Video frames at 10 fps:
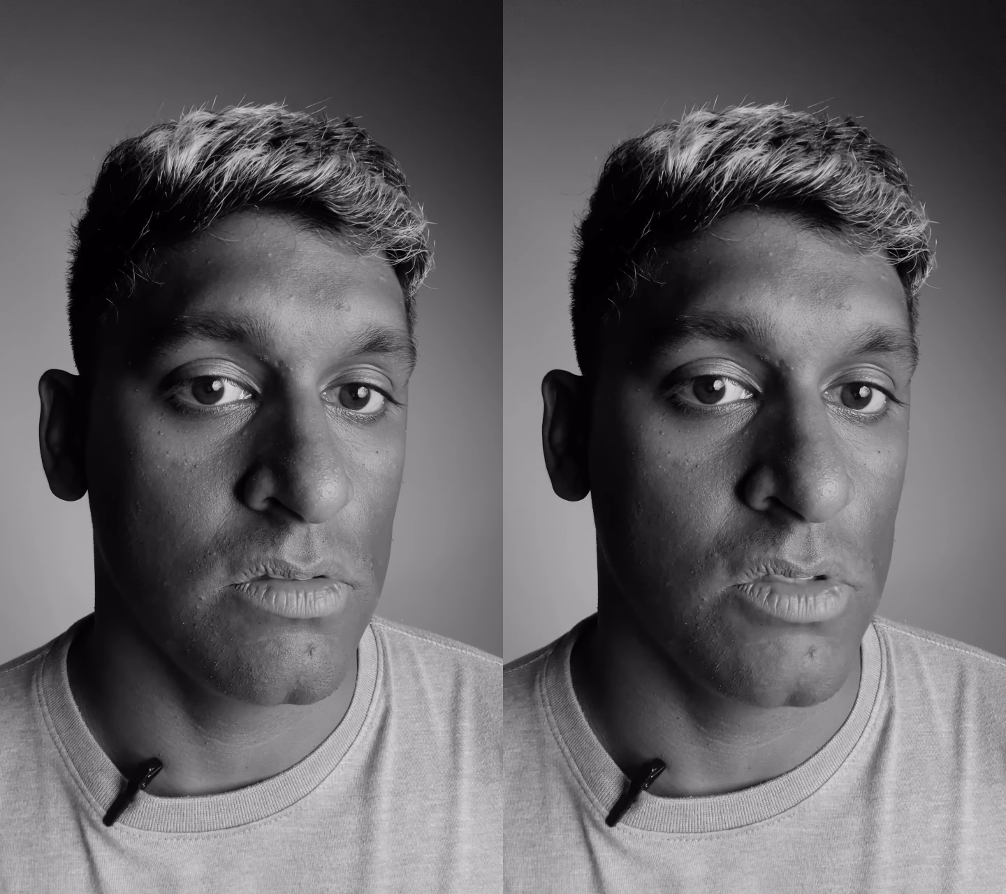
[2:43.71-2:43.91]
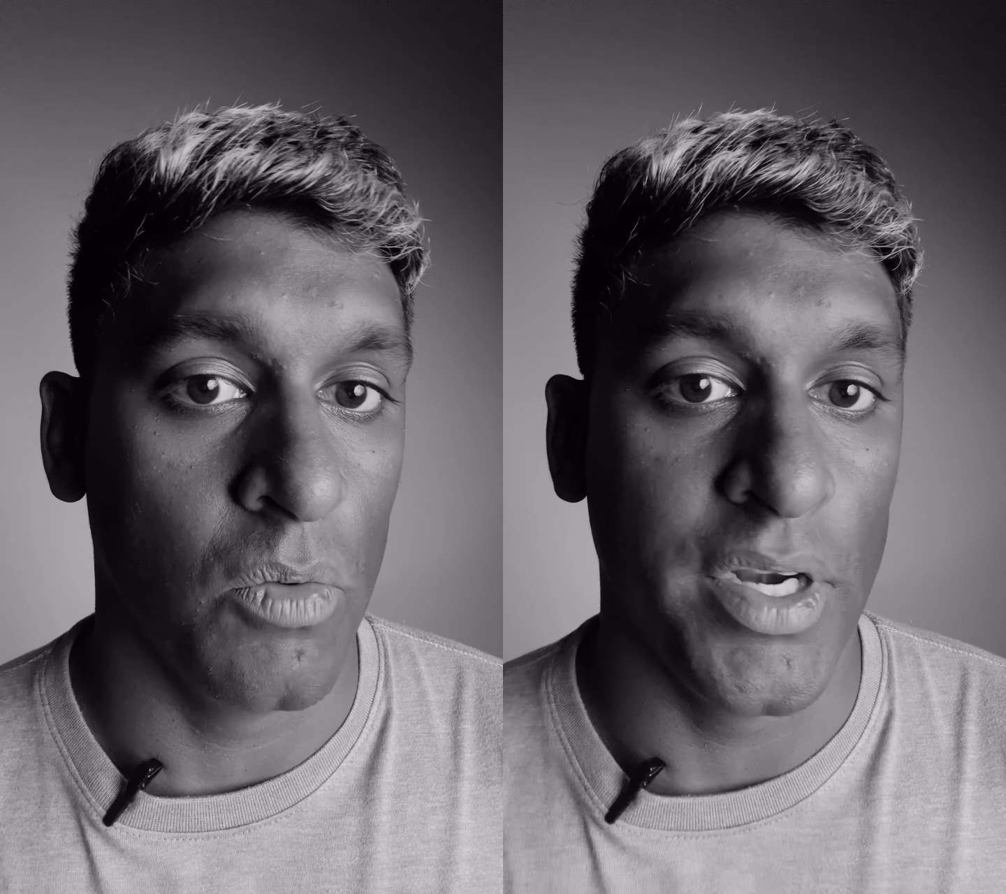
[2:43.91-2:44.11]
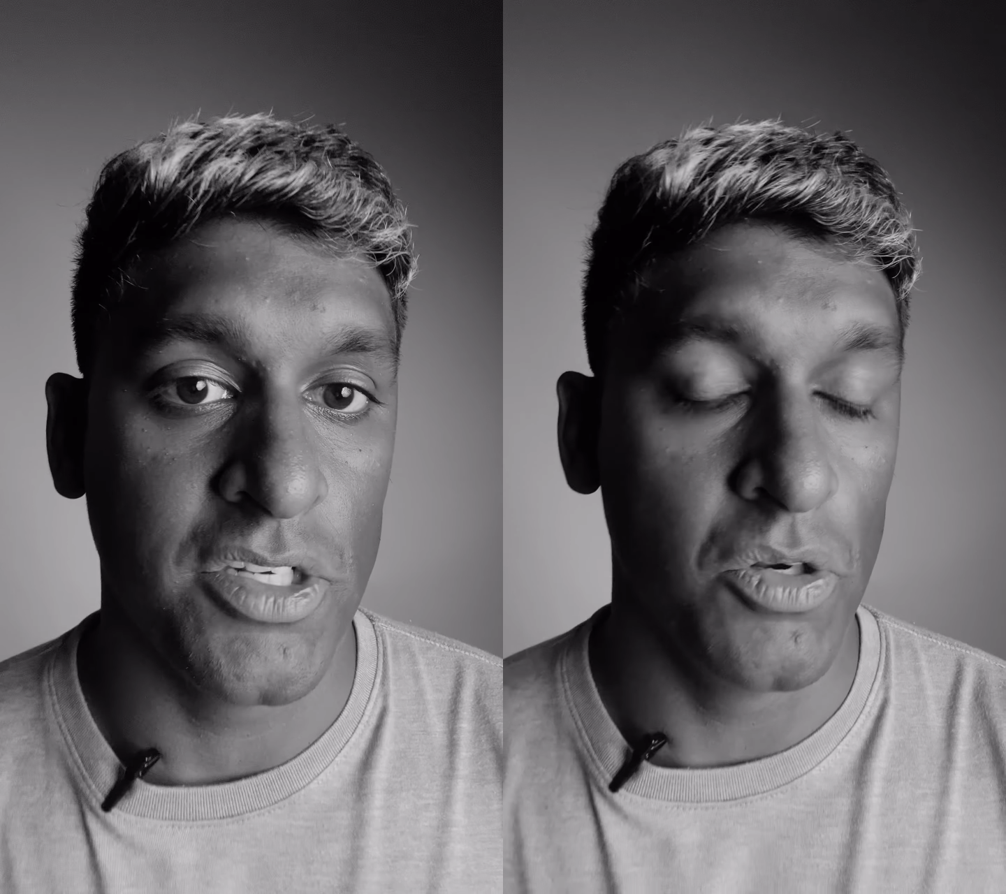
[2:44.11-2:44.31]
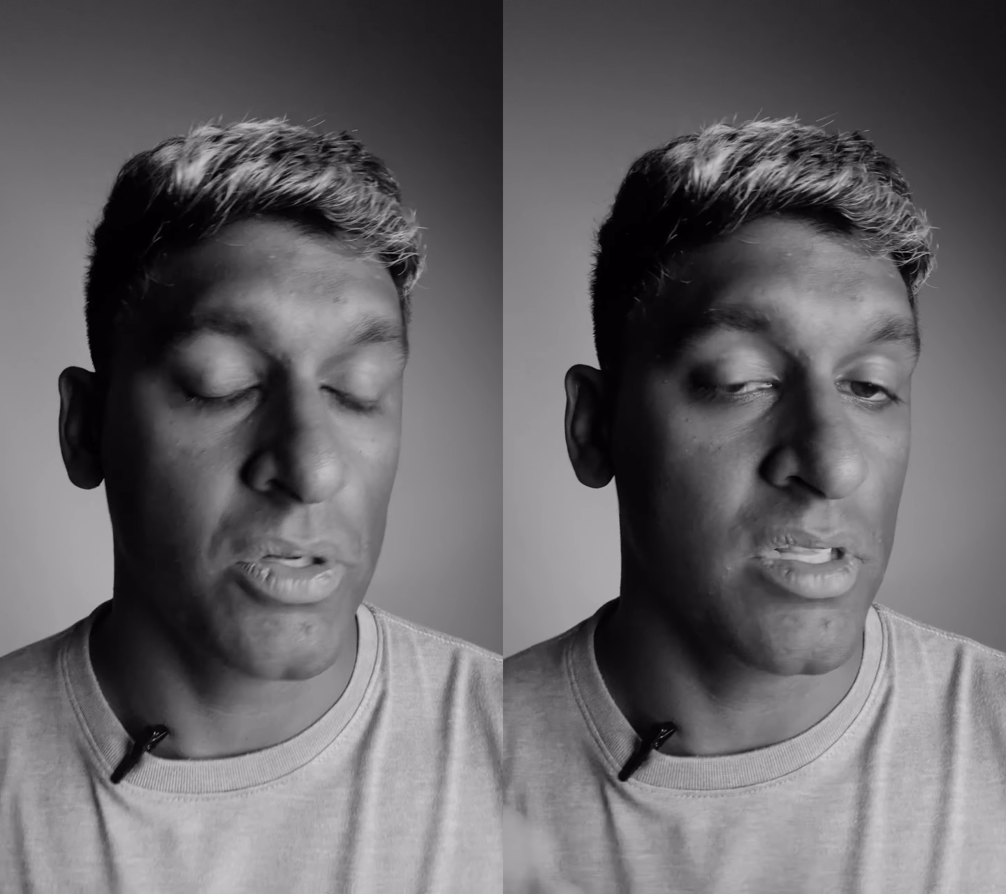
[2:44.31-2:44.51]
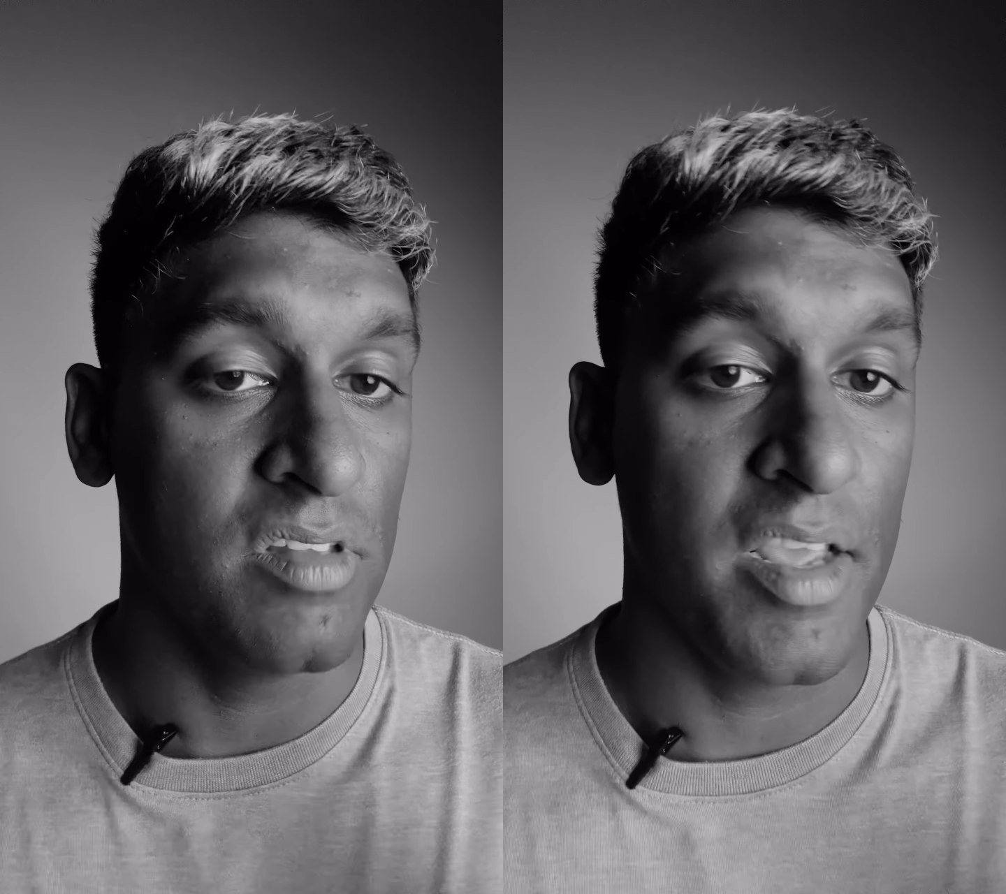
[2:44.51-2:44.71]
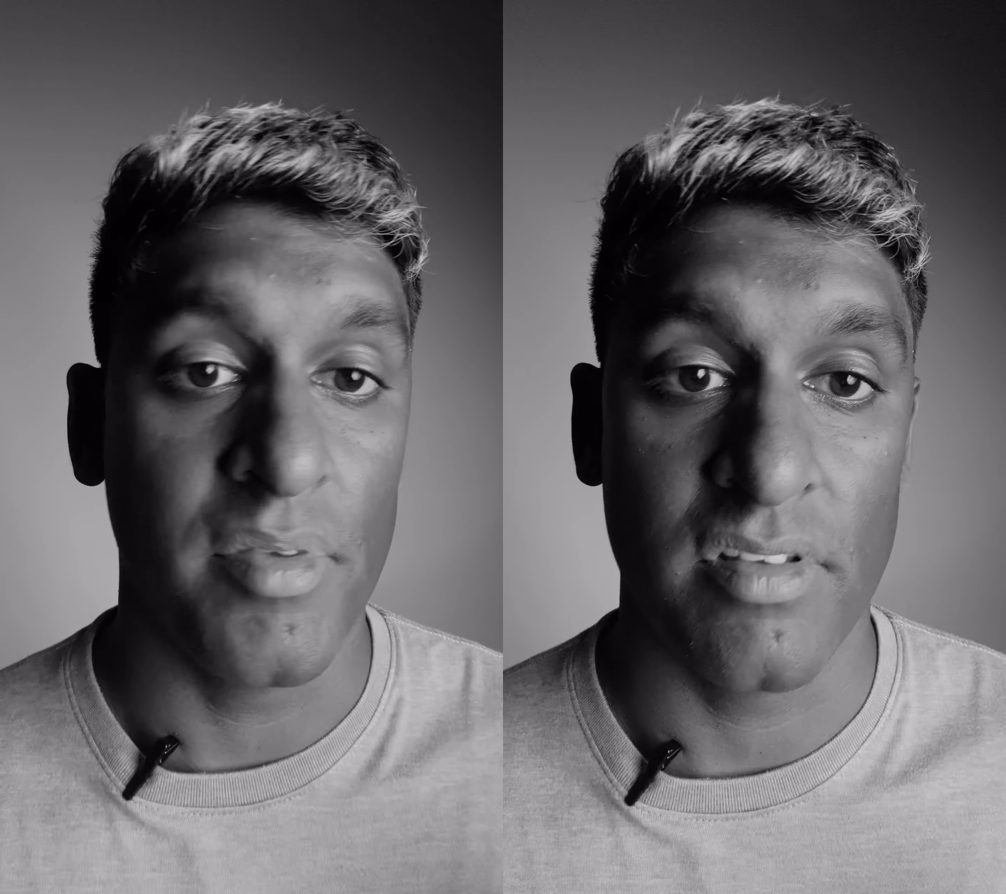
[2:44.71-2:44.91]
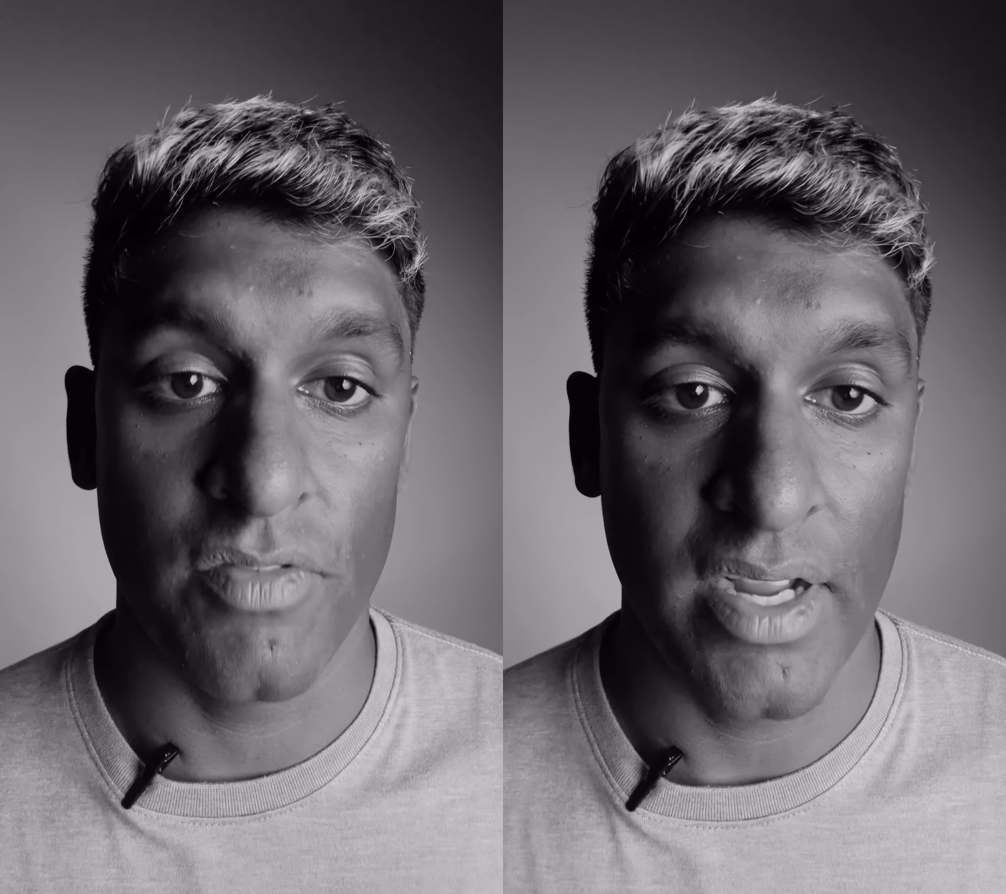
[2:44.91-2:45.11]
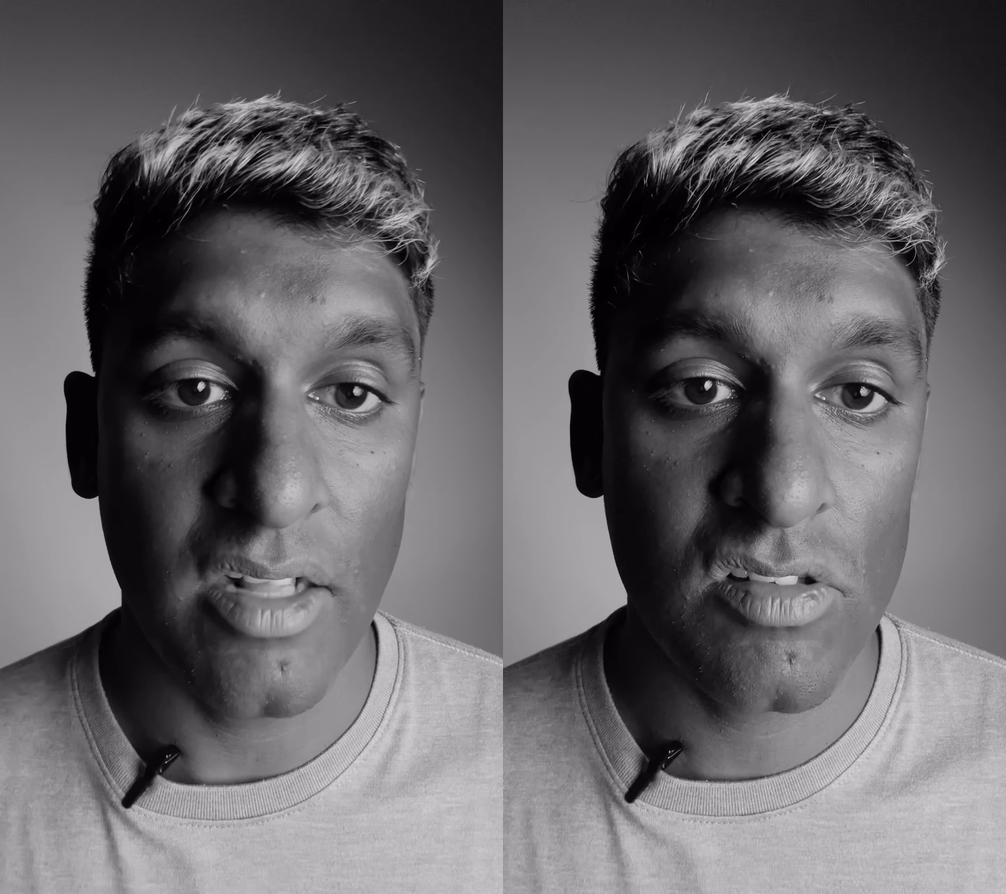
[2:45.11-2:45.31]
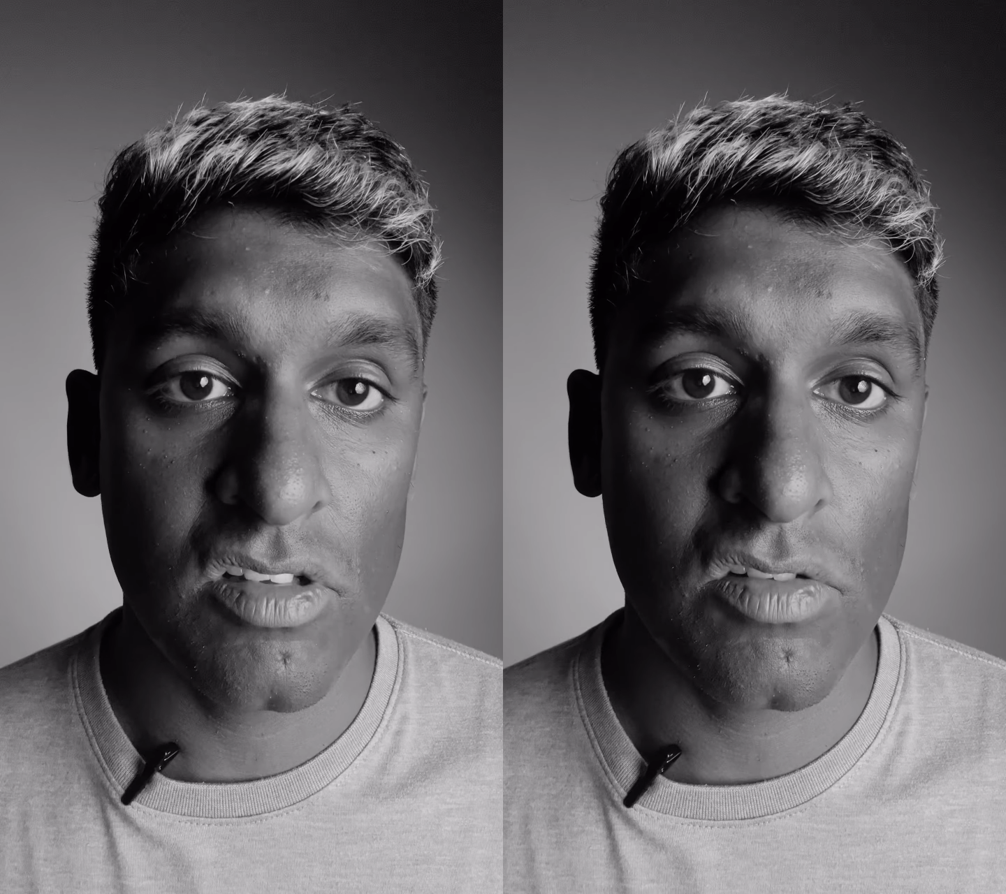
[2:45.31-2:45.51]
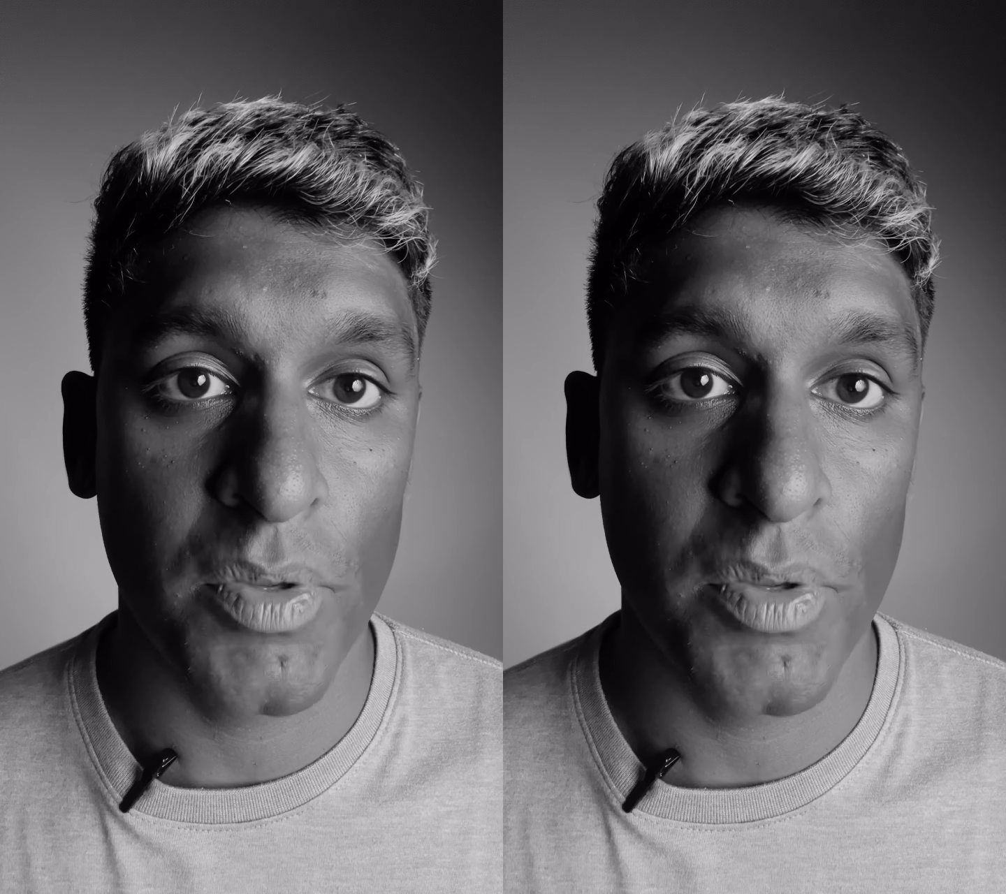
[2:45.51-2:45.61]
Don't want it to look the same as everyone else's,